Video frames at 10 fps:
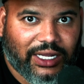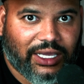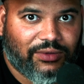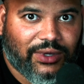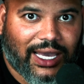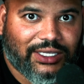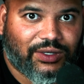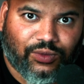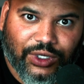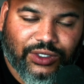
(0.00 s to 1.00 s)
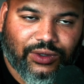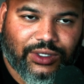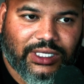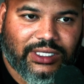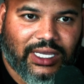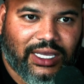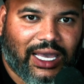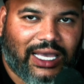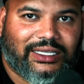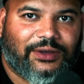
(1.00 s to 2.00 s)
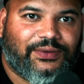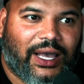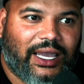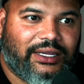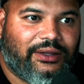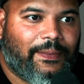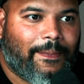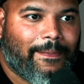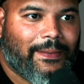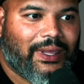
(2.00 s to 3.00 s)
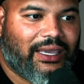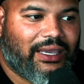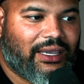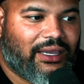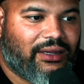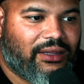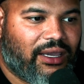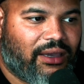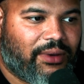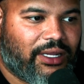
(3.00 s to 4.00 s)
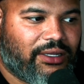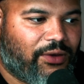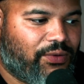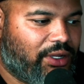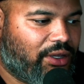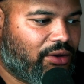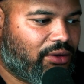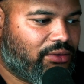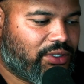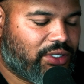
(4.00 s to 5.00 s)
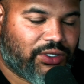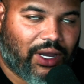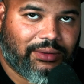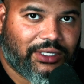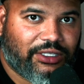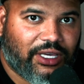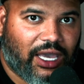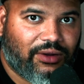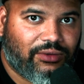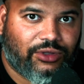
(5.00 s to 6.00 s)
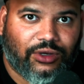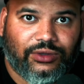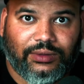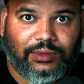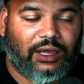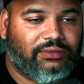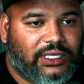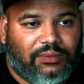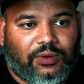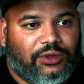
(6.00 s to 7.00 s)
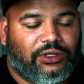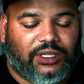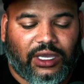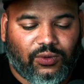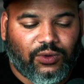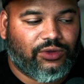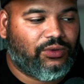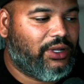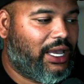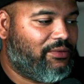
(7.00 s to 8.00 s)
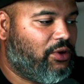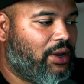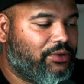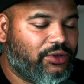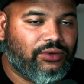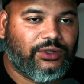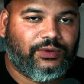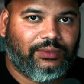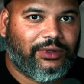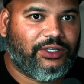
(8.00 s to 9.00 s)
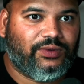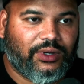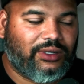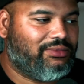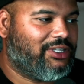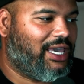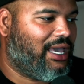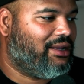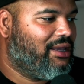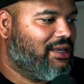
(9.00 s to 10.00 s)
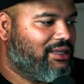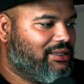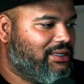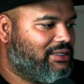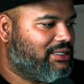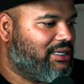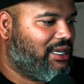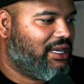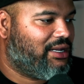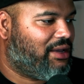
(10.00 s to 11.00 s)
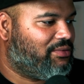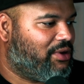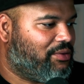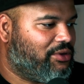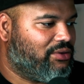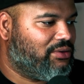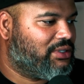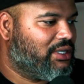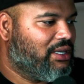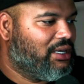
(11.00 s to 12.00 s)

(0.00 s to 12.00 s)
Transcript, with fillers: and give you guys some resources as I find them. And yeah, man, definitely go subscribe to the channel, show some love. Tell me what you think. Which one have you ever used from this one? ChatDCN, have you ever used